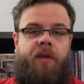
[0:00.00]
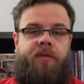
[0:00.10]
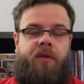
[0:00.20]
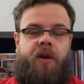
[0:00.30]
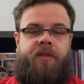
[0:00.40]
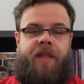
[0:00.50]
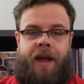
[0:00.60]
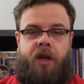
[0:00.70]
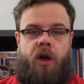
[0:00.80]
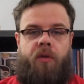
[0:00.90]
as far as
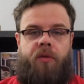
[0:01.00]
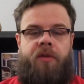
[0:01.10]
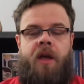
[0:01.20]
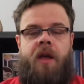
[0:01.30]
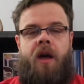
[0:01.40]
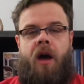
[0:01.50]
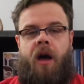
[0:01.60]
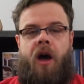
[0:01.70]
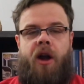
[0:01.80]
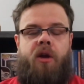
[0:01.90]
that goes uh,
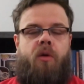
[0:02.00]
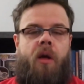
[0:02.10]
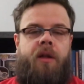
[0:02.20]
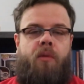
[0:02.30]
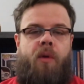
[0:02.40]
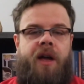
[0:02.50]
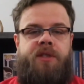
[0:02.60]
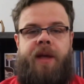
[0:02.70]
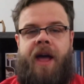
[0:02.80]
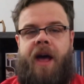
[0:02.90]
audio quality
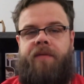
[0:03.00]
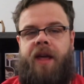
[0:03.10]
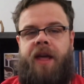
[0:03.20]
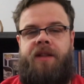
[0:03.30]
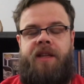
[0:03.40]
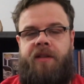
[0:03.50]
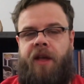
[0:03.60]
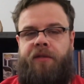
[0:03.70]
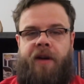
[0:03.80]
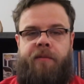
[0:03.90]
wise, we have a
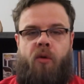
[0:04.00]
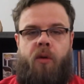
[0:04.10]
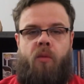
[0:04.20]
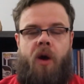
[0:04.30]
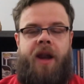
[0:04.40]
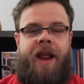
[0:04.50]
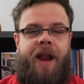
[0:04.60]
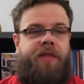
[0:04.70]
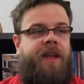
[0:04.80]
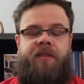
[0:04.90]
DTS 5.1 and
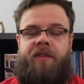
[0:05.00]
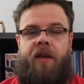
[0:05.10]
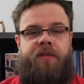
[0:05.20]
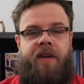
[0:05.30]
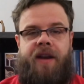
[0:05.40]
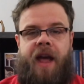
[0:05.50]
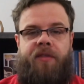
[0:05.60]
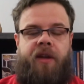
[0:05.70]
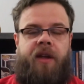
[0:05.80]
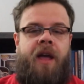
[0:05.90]
I think it sounds
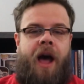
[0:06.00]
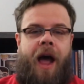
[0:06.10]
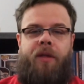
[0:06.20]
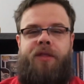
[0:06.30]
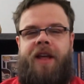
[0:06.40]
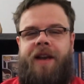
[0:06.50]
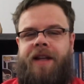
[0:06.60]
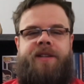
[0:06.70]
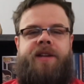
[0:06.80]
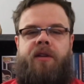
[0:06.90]
fantastic. I don't think it
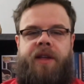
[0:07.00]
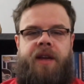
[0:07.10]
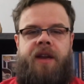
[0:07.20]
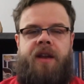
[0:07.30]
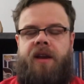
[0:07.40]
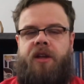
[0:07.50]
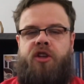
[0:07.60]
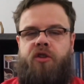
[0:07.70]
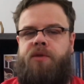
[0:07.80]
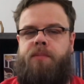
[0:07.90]
necessarily needed a
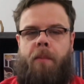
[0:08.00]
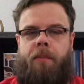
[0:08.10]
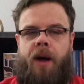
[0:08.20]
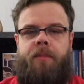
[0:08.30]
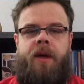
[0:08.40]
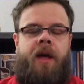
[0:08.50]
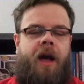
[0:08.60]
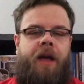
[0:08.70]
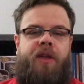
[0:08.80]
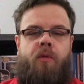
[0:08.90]
huge bump up.
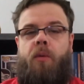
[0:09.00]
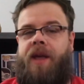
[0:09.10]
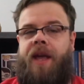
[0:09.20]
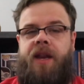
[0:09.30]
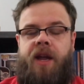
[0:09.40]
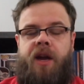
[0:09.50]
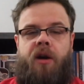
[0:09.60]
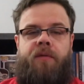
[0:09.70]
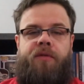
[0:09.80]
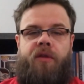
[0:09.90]
I think what we get
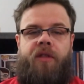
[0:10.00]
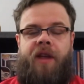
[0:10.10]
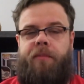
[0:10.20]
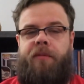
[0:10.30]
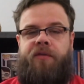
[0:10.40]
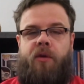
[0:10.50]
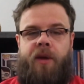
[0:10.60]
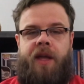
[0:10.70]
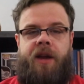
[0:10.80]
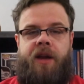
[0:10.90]
here for the type of film
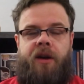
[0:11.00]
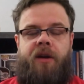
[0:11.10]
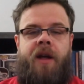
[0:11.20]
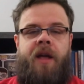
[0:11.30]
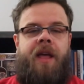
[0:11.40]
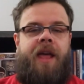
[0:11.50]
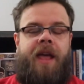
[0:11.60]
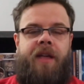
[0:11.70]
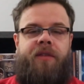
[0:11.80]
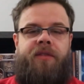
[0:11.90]
we get here
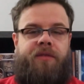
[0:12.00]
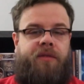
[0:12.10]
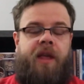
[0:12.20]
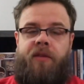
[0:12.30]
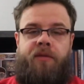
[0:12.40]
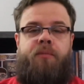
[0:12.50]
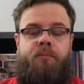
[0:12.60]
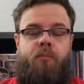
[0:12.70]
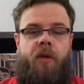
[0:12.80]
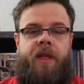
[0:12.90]
is is
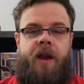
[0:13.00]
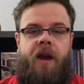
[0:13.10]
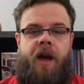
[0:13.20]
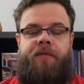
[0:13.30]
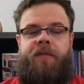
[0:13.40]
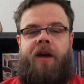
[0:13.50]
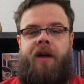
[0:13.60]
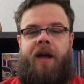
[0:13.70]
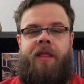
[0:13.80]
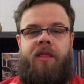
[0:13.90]
more than enough. Uh,
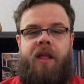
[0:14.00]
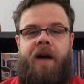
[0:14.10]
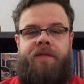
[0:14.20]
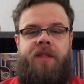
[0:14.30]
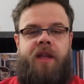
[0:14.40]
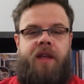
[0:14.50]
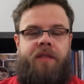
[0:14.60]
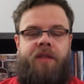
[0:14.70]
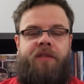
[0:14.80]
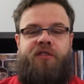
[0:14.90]
I love the
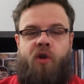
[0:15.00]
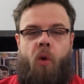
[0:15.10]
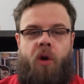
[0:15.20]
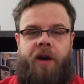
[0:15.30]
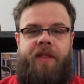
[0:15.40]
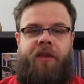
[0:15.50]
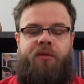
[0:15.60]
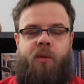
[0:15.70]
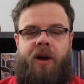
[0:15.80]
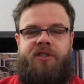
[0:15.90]
the score in
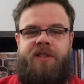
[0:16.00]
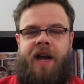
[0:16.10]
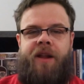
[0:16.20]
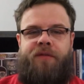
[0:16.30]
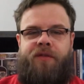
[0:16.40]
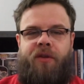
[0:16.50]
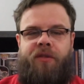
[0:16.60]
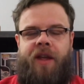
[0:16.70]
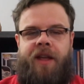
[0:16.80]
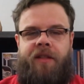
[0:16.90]
this, where it just kind of
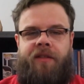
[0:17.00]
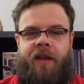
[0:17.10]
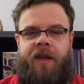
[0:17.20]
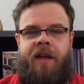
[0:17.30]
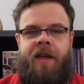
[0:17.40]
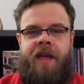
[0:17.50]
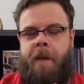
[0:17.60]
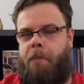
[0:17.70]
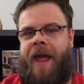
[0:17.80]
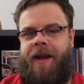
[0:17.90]
feels like it's like
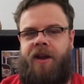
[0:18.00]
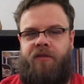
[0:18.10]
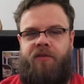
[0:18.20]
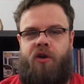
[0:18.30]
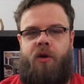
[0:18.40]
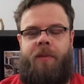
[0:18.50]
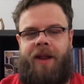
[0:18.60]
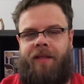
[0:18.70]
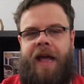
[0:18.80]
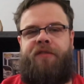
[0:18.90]
impending doom, and
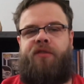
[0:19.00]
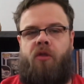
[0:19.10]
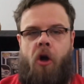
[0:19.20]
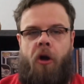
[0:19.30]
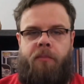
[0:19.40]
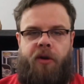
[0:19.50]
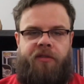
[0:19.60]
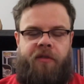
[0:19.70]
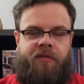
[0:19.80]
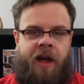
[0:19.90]
it lasts for long
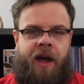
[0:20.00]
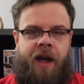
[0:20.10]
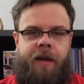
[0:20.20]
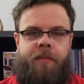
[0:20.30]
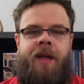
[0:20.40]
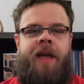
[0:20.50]
bursts of time.